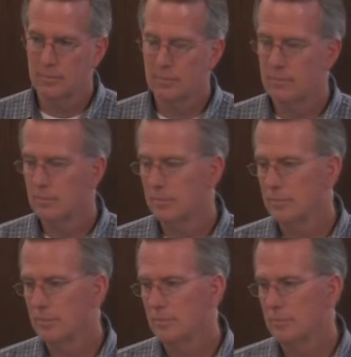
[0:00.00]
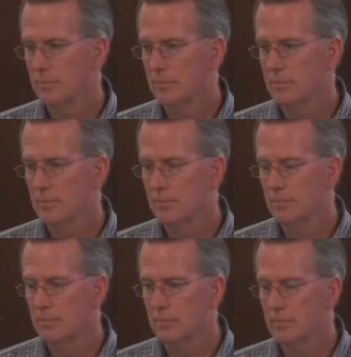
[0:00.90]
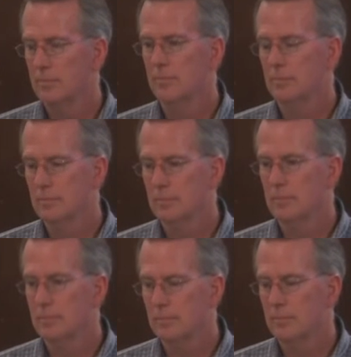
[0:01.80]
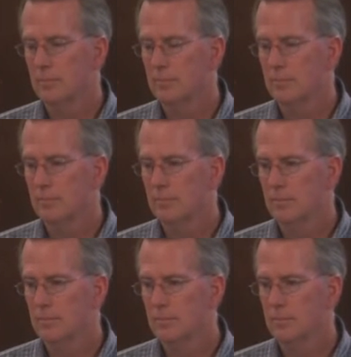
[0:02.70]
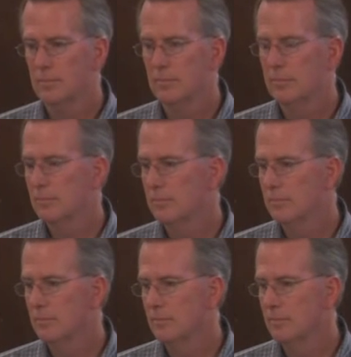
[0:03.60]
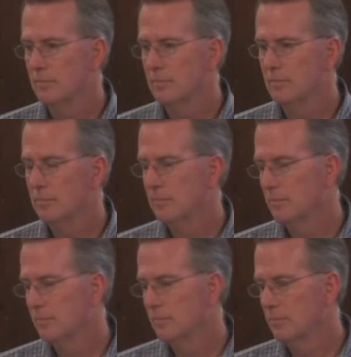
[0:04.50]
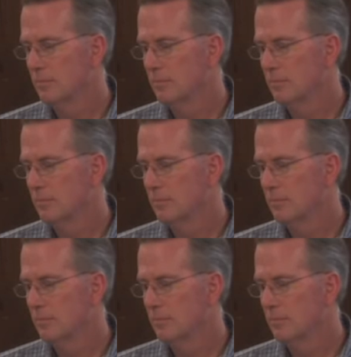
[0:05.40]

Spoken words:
(silence)